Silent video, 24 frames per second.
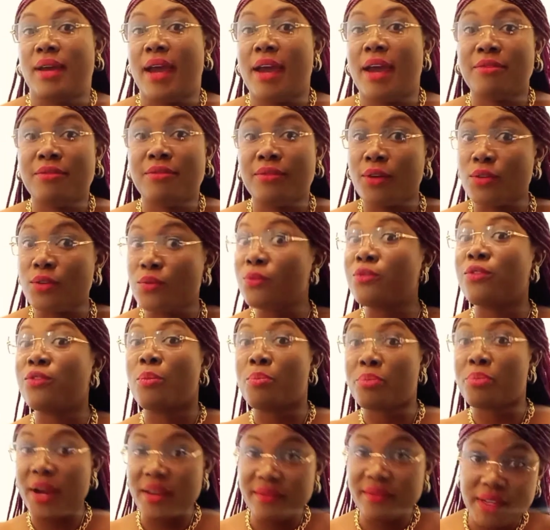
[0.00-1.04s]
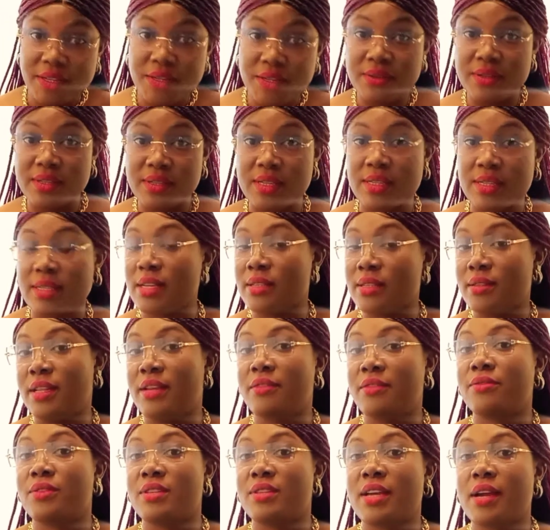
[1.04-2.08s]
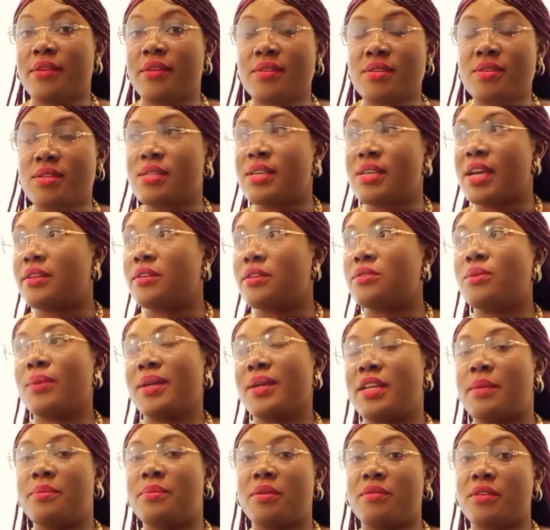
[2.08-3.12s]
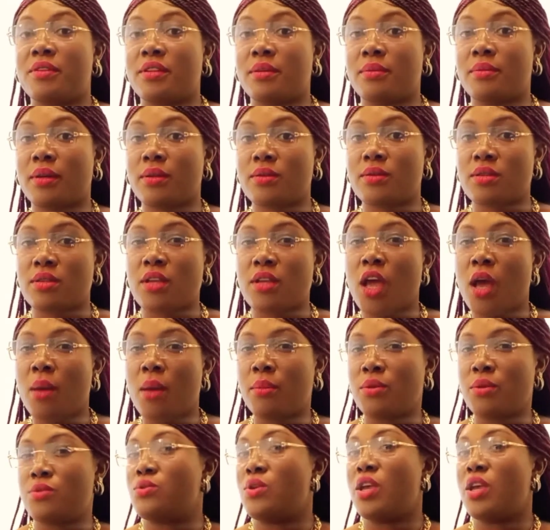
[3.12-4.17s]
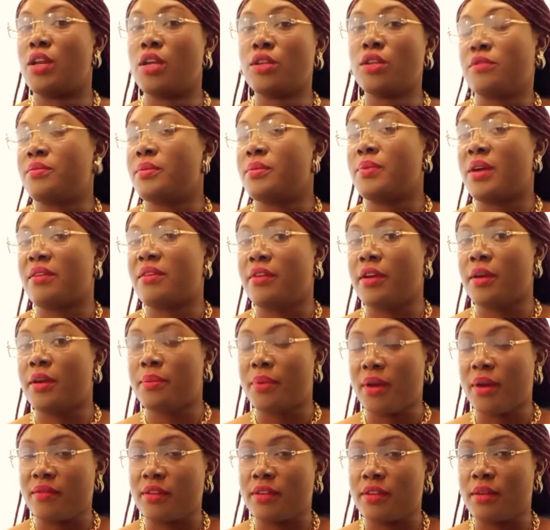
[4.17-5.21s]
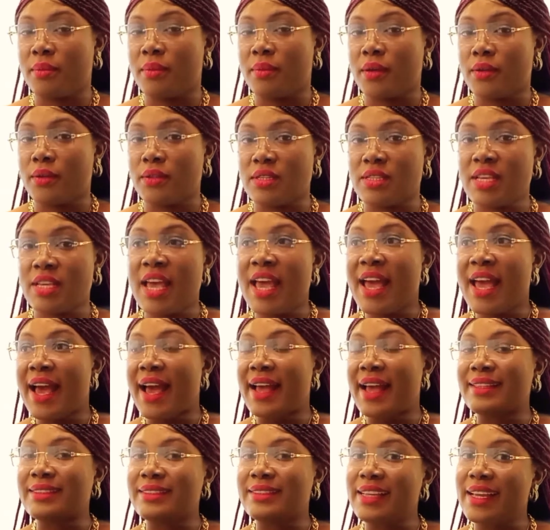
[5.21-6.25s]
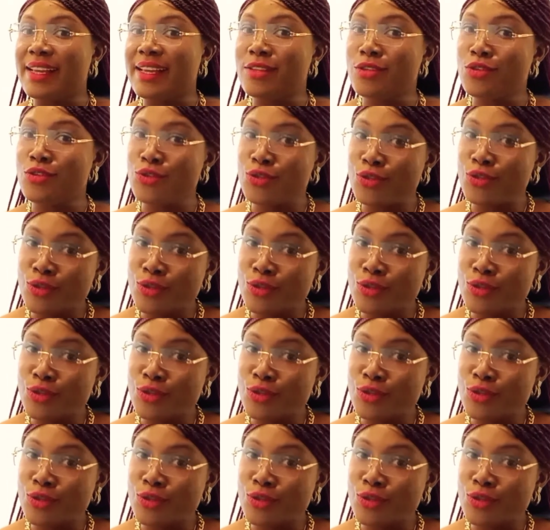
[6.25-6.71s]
for private reasons, and then for their reasons. I don't know why they're private about it, but a lot of people are very private about this. And then